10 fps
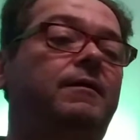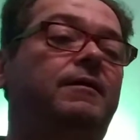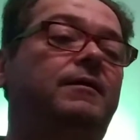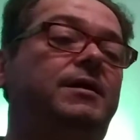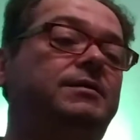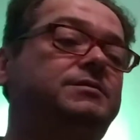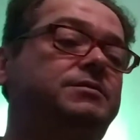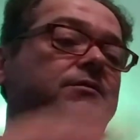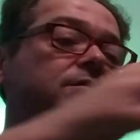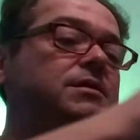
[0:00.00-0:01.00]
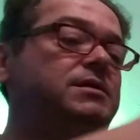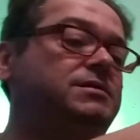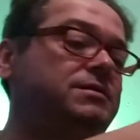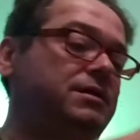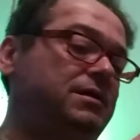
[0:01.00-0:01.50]
All right, so
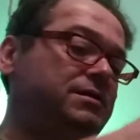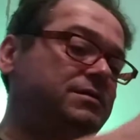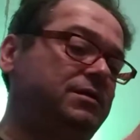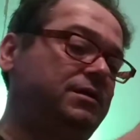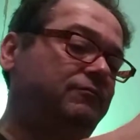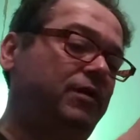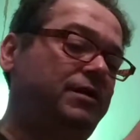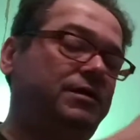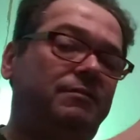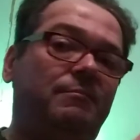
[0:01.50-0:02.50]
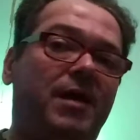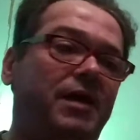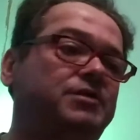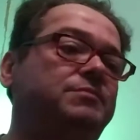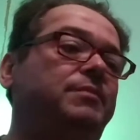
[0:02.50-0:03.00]
this is the Runyon
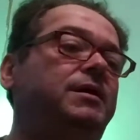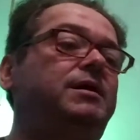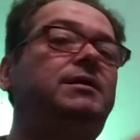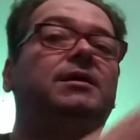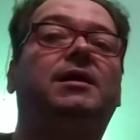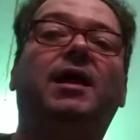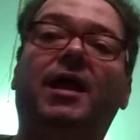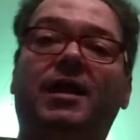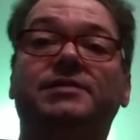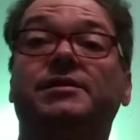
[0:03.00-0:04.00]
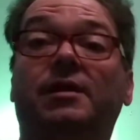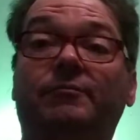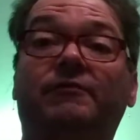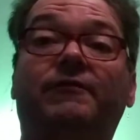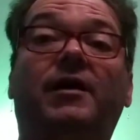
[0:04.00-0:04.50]
matched bite, and it's a
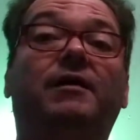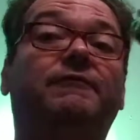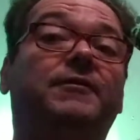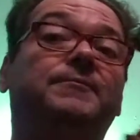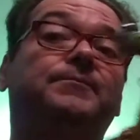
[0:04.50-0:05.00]
number 5.